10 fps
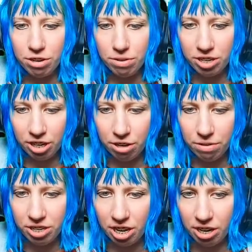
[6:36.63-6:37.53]
You
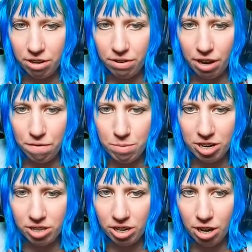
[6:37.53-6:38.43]
gave me
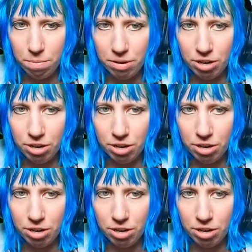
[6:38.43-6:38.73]
a sub.